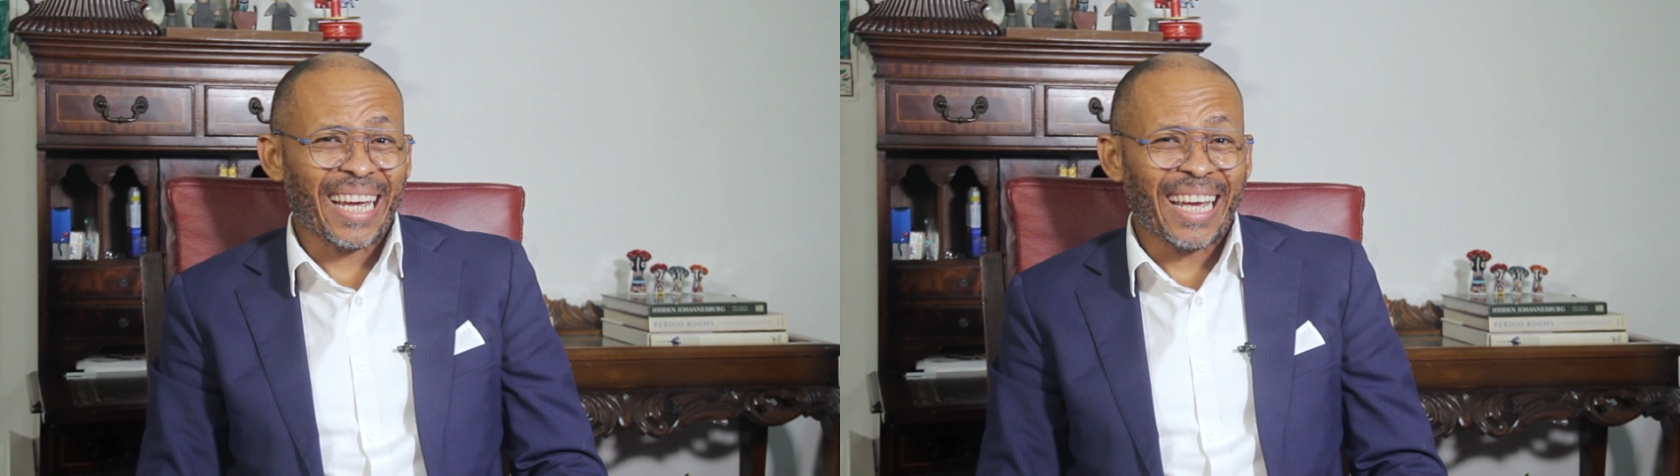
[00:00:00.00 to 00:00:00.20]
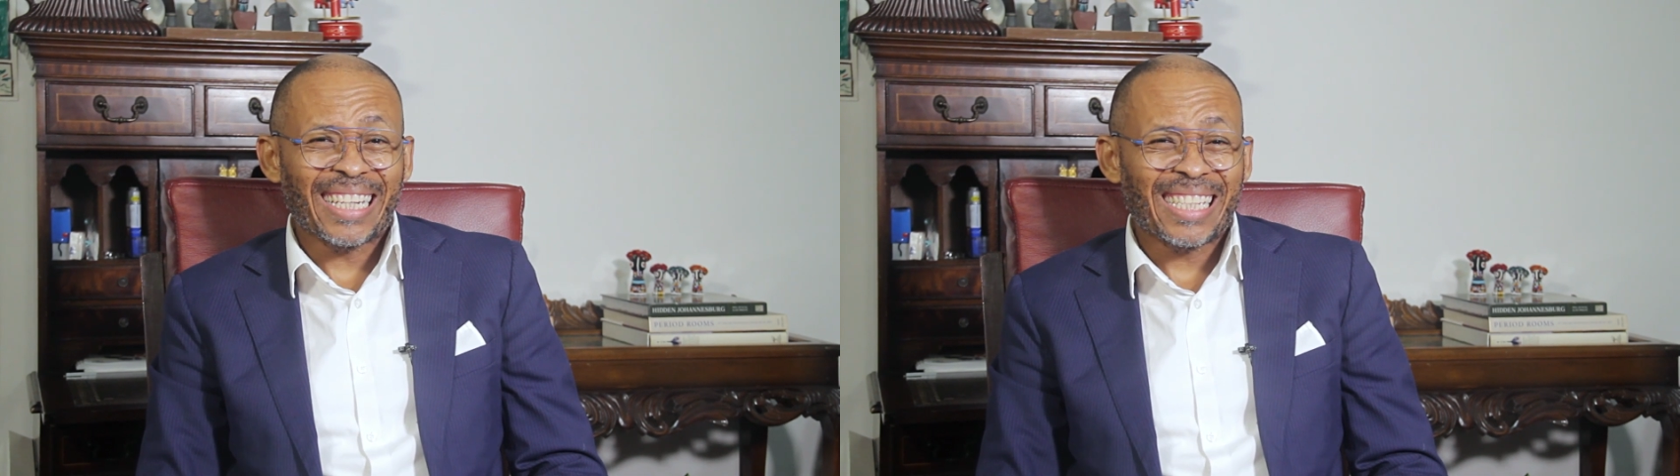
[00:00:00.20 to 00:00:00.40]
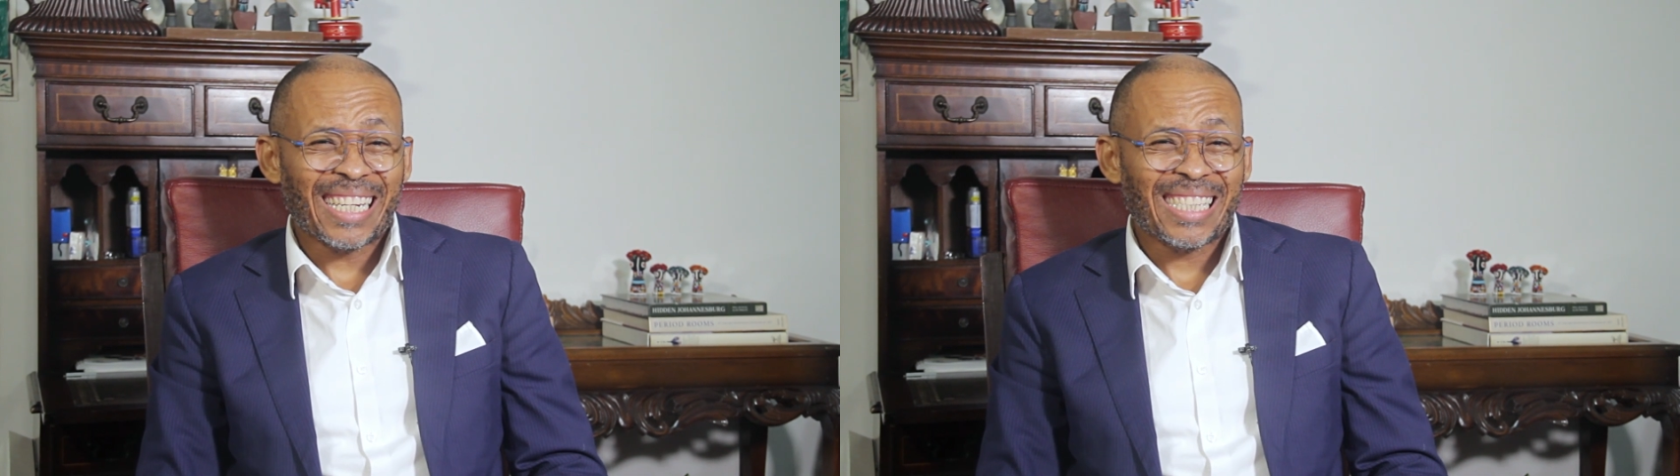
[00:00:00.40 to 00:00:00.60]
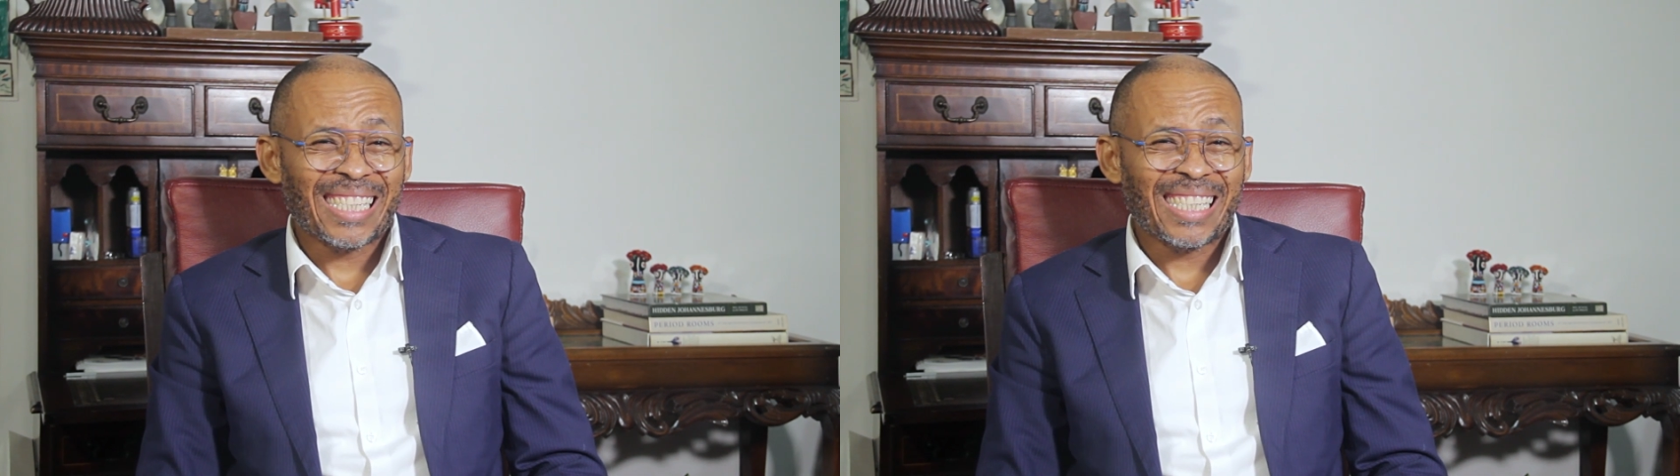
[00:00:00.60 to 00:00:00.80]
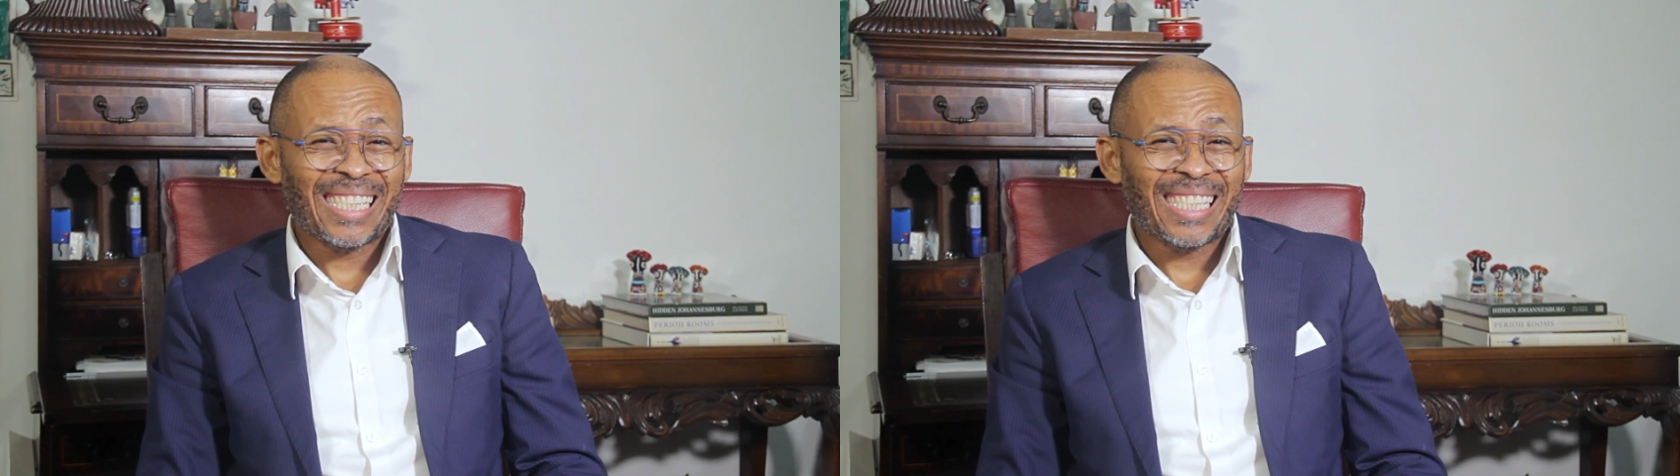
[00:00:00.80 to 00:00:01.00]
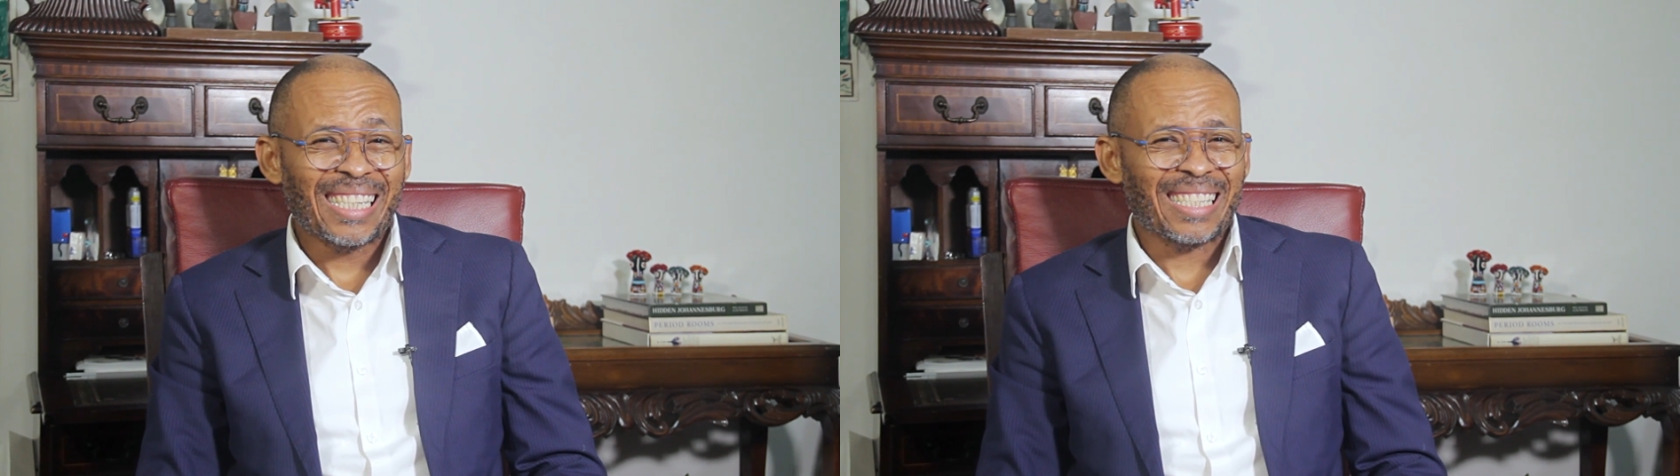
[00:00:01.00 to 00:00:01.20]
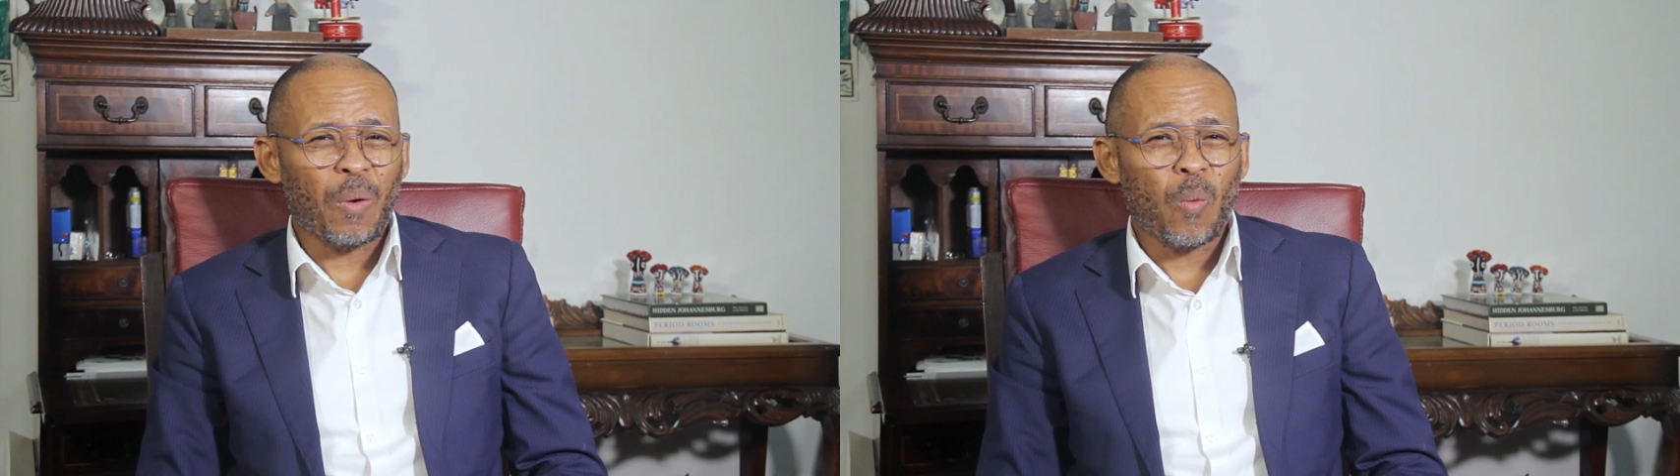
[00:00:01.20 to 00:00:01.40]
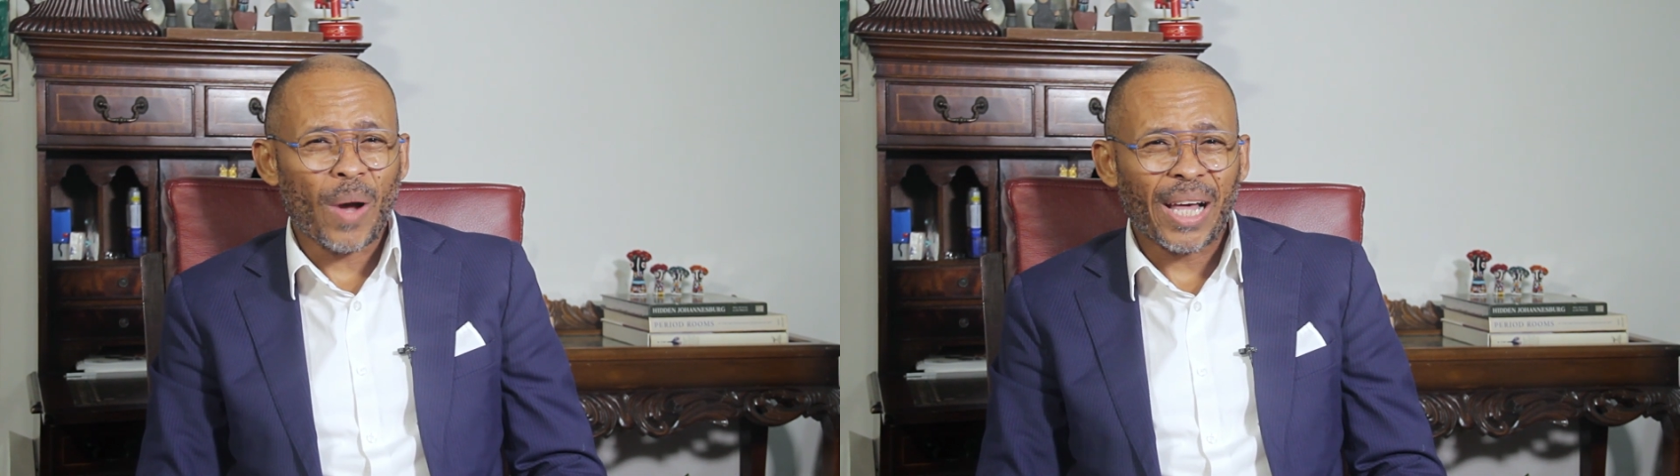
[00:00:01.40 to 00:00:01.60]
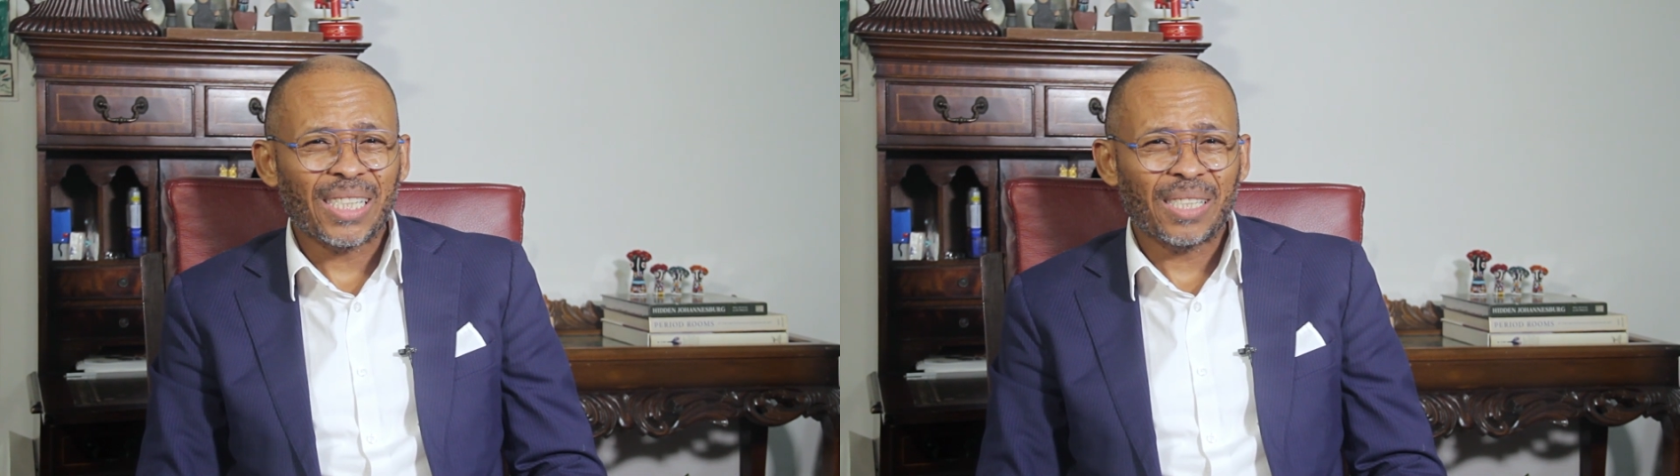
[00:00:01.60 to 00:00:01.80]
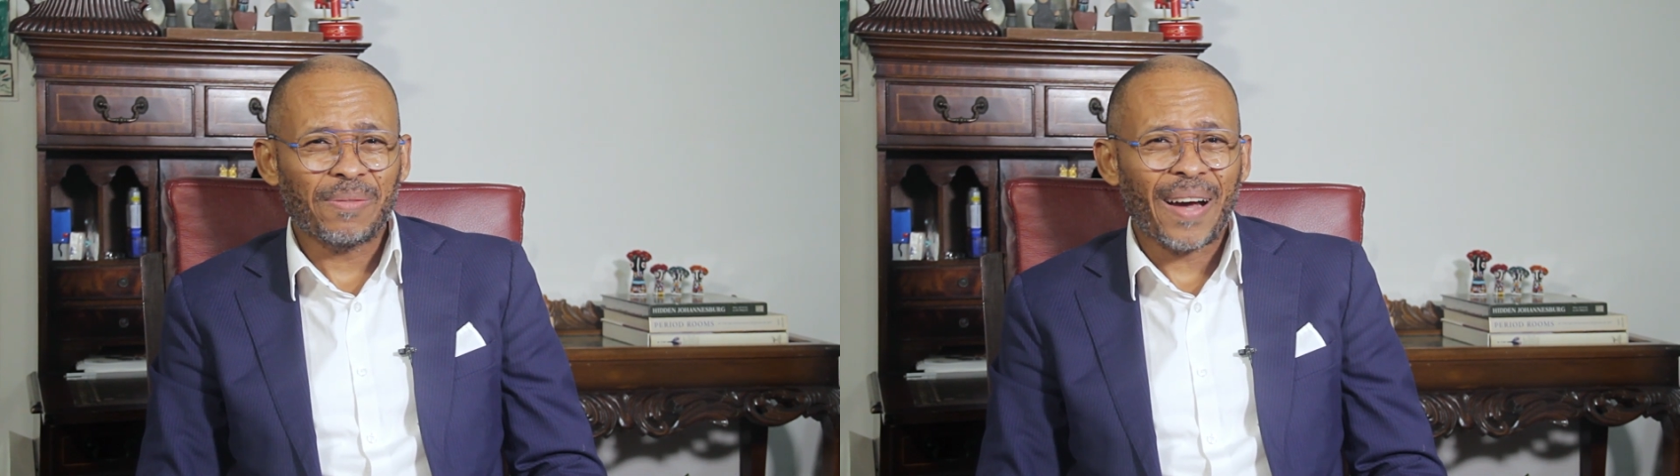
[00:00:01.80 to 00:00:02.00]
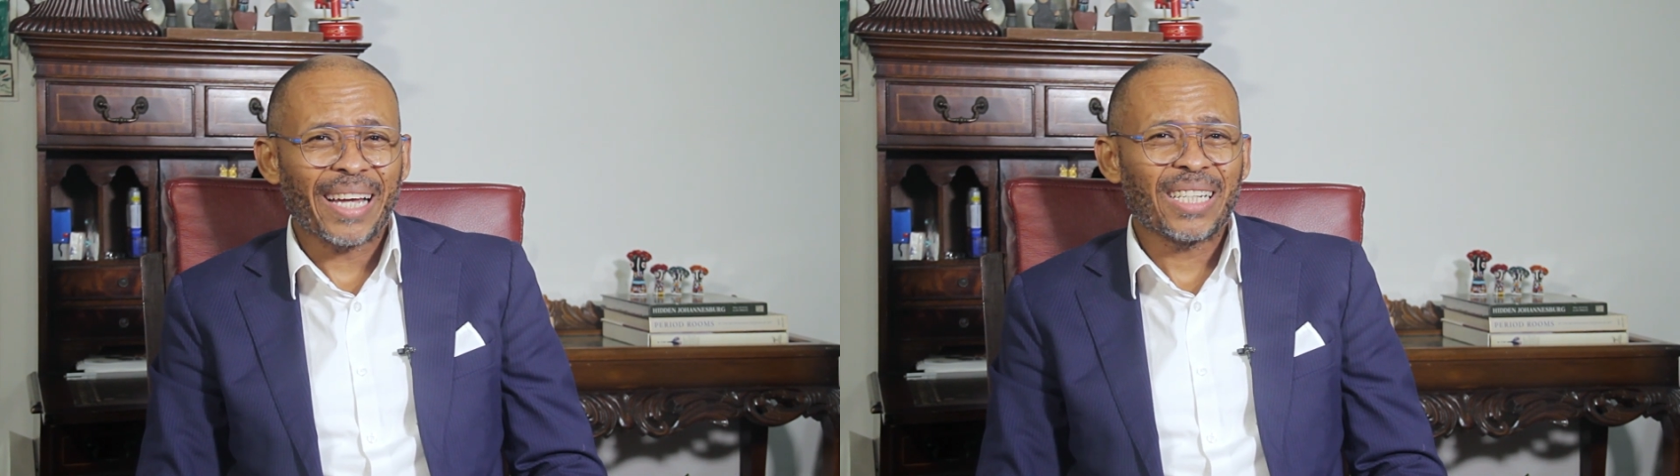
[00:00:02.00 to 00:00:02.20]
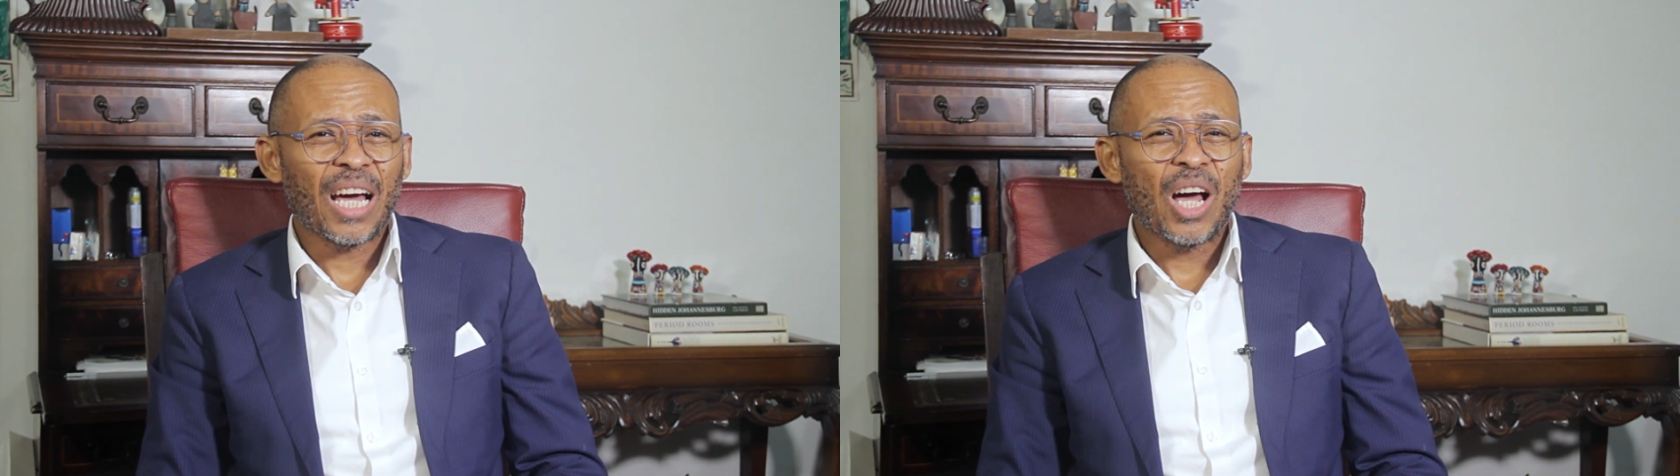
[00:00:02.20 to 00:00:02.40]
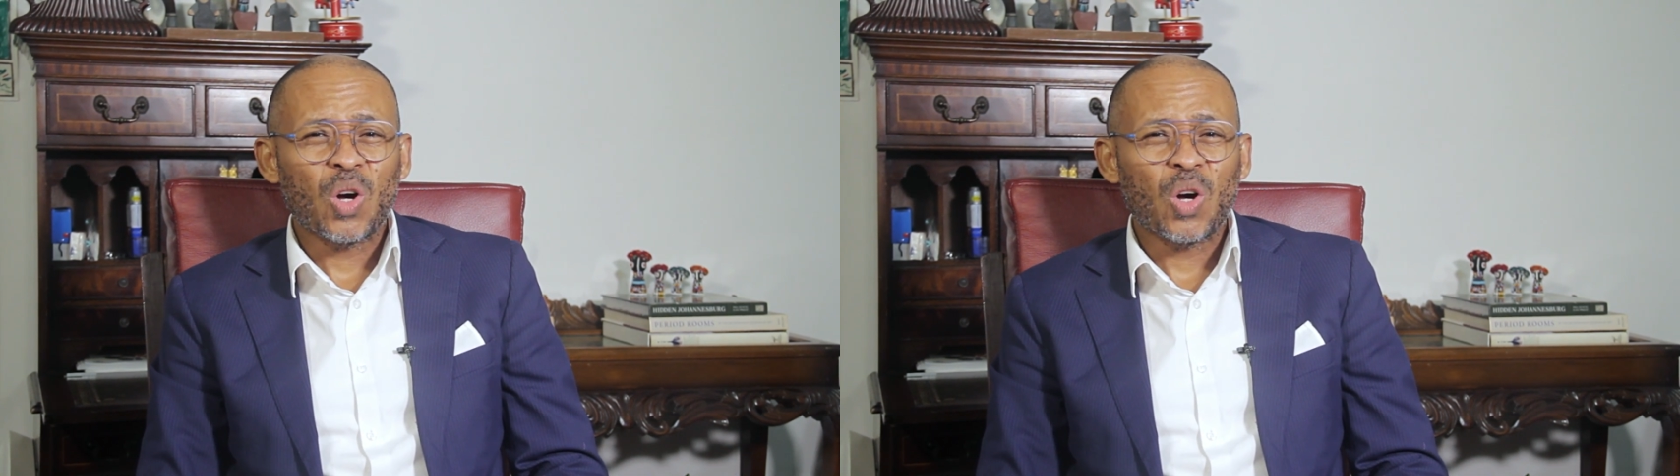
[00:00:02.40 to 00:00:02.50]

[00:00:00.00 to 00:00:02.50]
ADHD is a well-defined